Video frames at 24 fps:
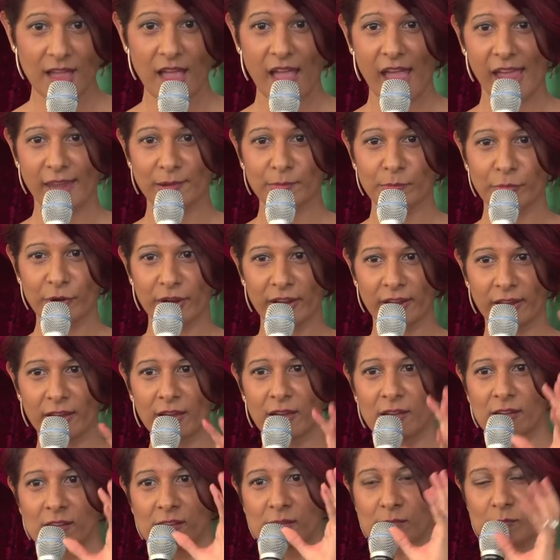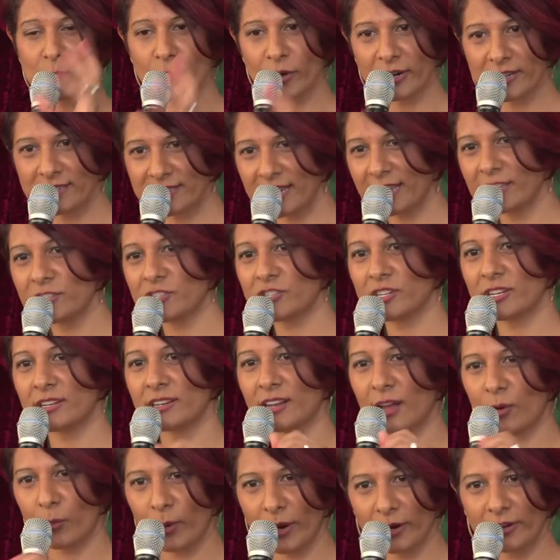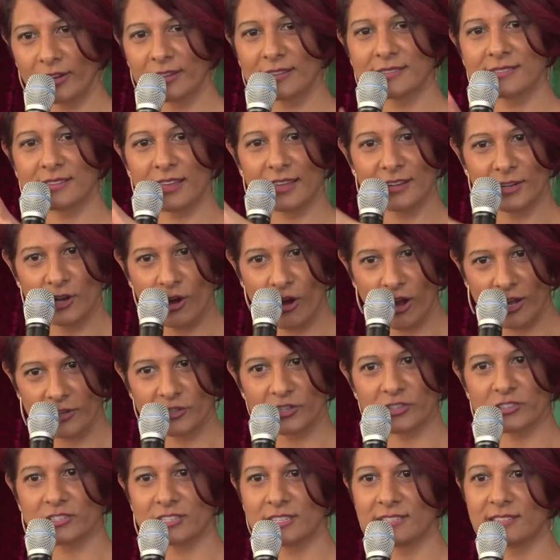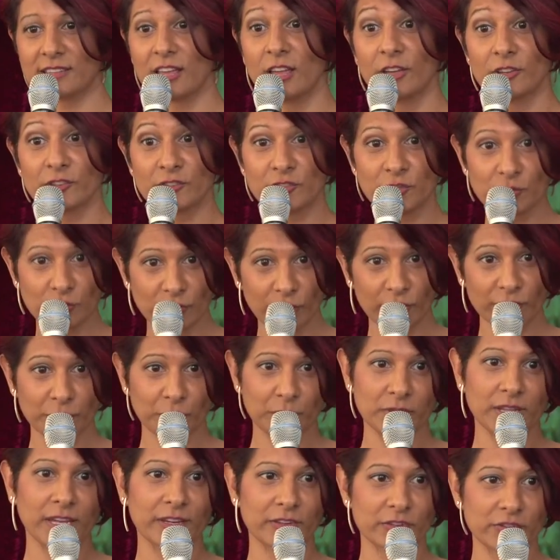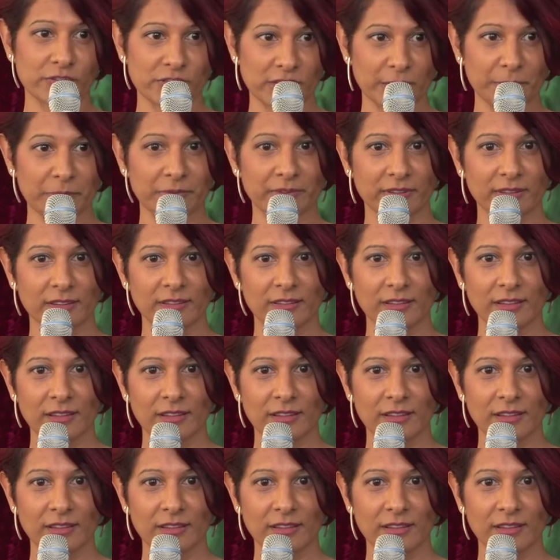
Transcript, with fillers: and bring more intention, awareness, and consciousness to those relationships.